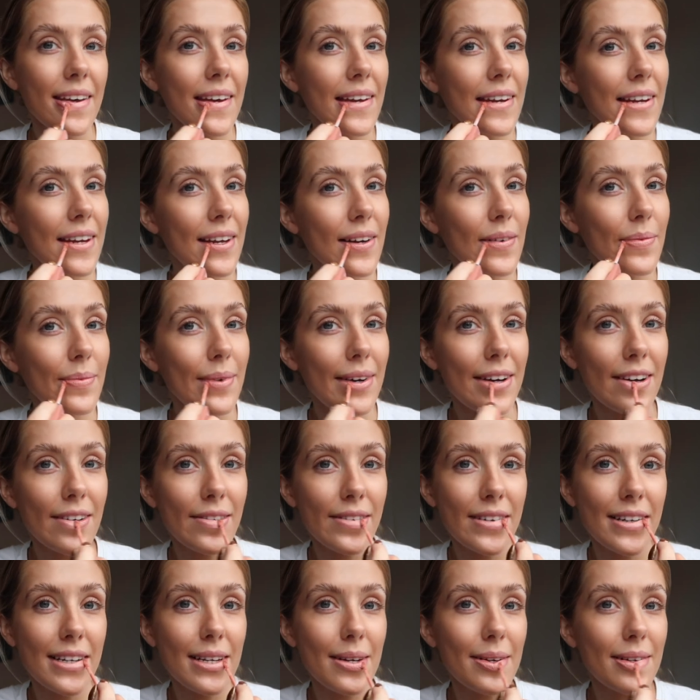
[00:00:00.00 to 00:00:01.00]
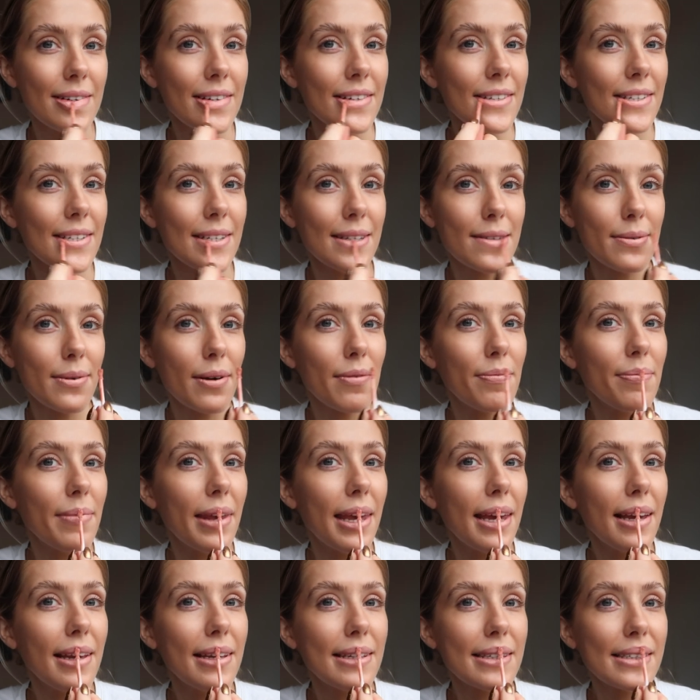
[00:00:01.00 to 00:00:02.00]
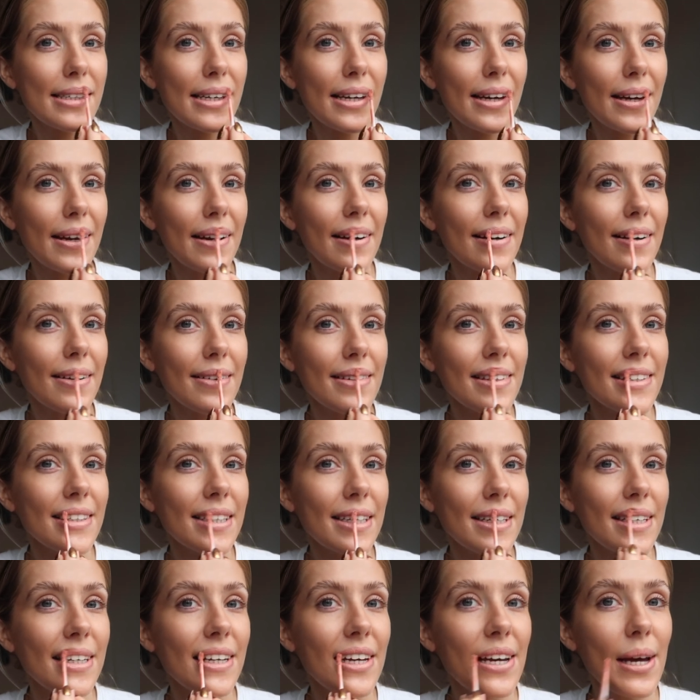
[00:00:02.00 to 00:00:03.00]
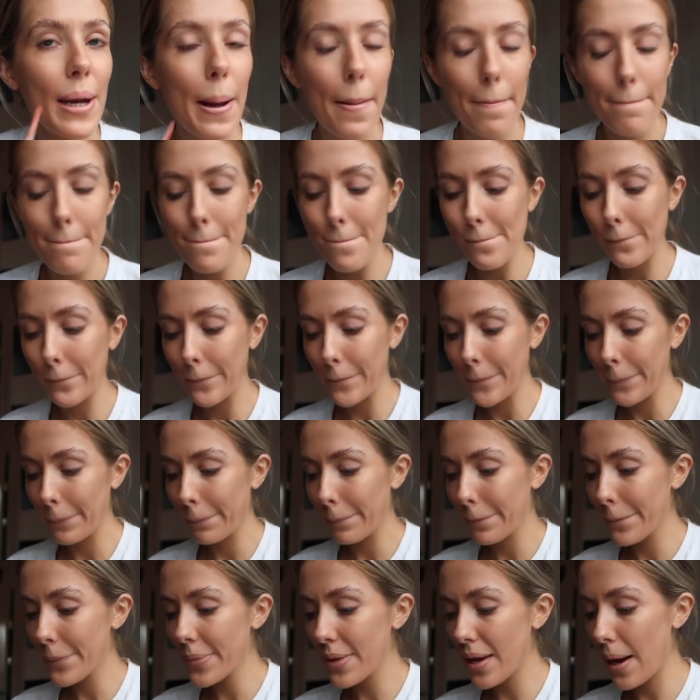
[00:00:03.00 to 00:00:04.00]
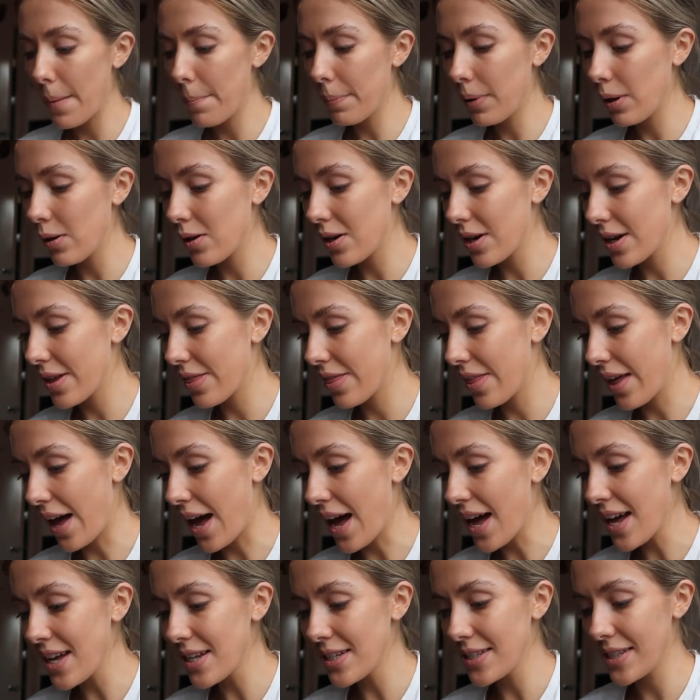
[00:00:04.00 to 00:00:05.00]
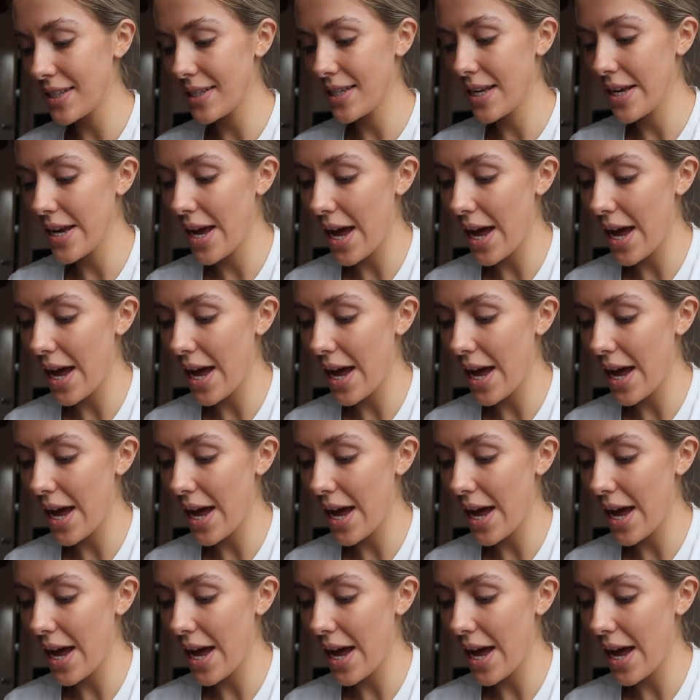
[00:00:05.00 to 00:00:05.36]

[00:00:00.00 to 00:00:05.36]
any of my other lip glosses with me, so I'm just gonna apply that.